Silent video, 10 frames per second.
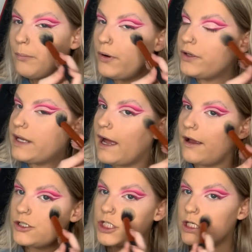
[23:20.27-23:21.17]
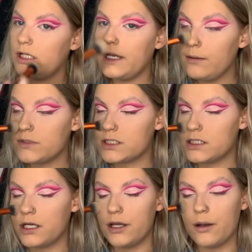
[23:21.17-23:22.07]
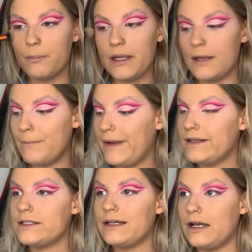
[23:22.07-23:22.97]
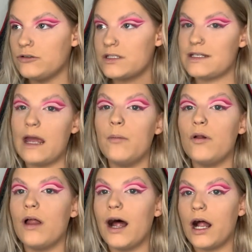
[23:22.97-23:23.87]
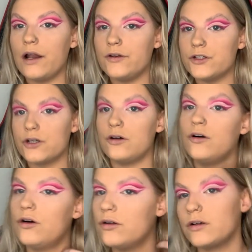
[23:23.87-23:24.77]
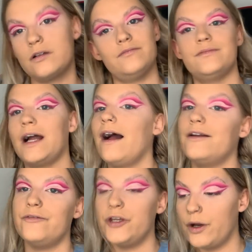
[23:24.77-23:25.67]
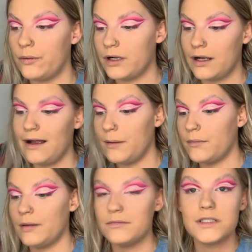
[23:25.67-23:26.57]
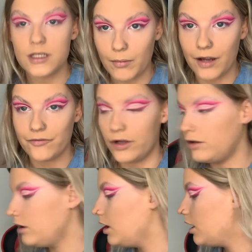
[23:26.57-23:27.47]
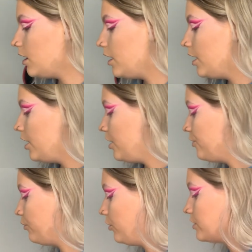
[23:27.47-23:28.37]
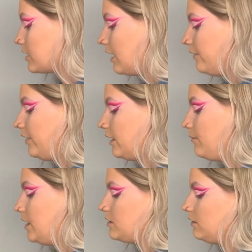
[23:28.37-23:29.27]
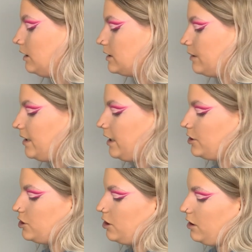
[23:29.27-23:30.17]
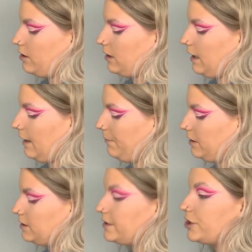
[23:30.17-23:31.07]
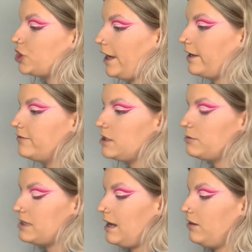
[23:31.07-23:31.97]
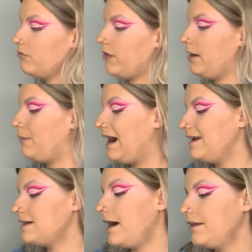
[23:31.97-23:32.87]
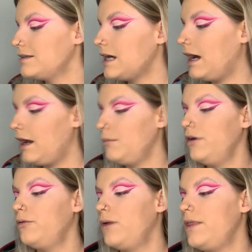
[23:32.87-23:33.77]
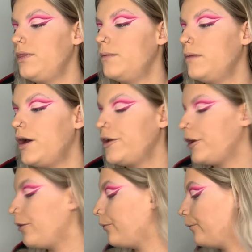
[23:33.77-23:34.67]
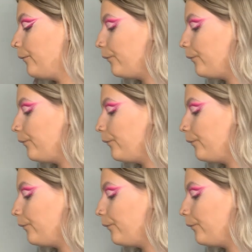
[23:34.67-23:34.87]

But yeah, she claimed to be mentally unstable and kind of, you know, it's not my fault. There was kind of like a mental examination that happened to check if she was in the right mind at the time when the murder